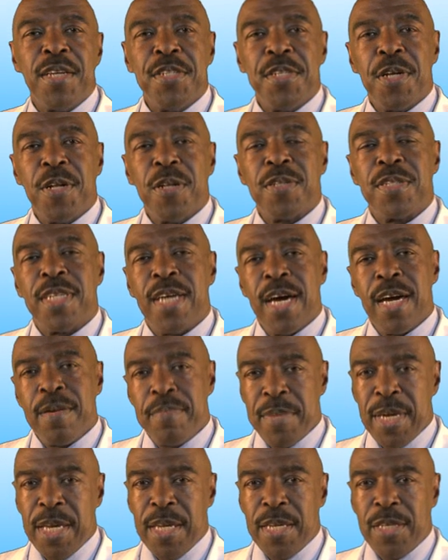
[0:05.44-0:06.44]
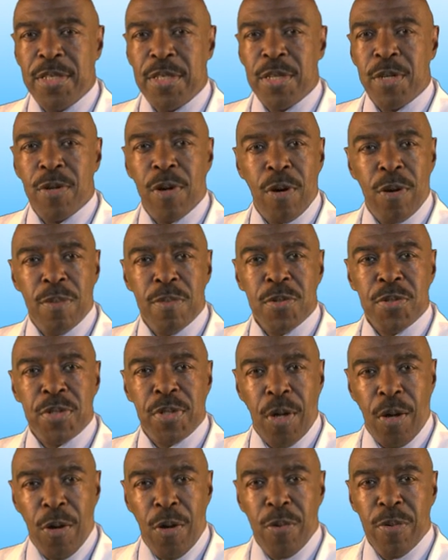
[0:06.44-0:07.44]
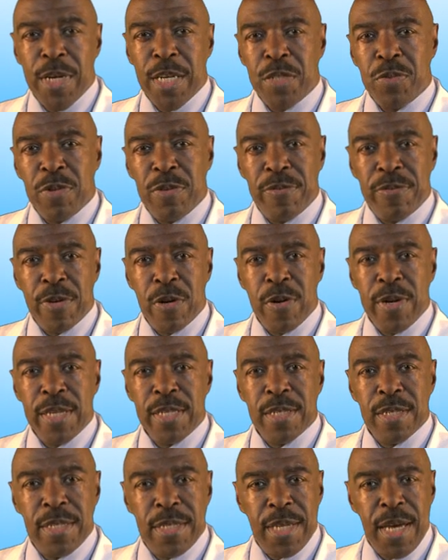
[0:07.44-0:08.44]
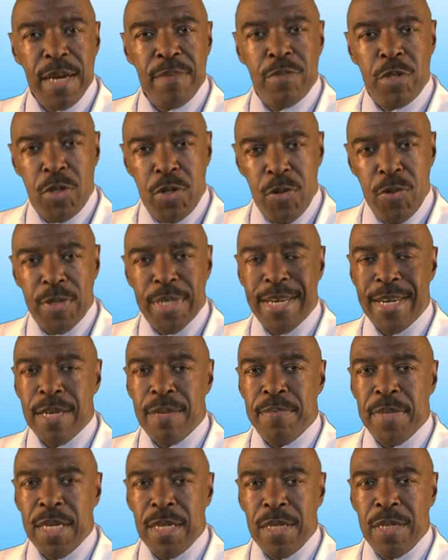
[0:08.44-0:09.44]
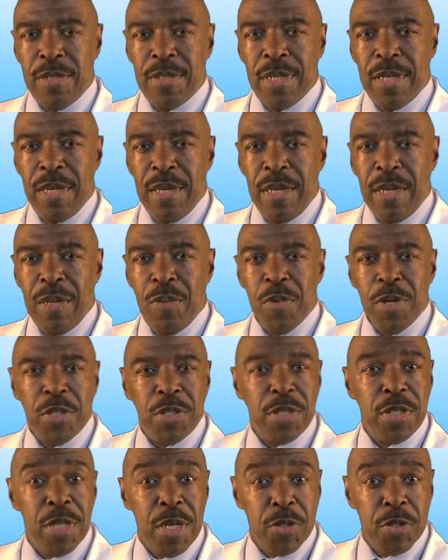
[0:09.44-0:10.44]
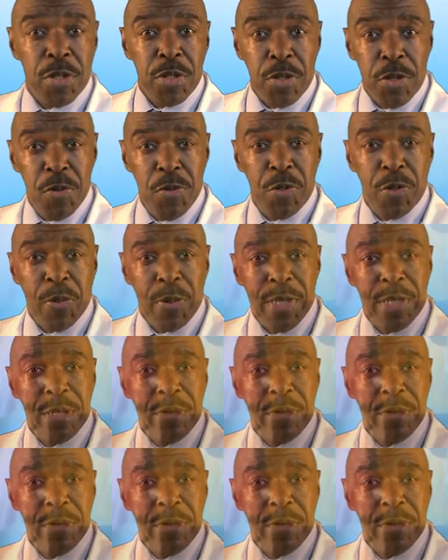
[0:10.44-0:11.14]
adult diabetes, they're almost always referring to type 2 diabetes, which doesn't usually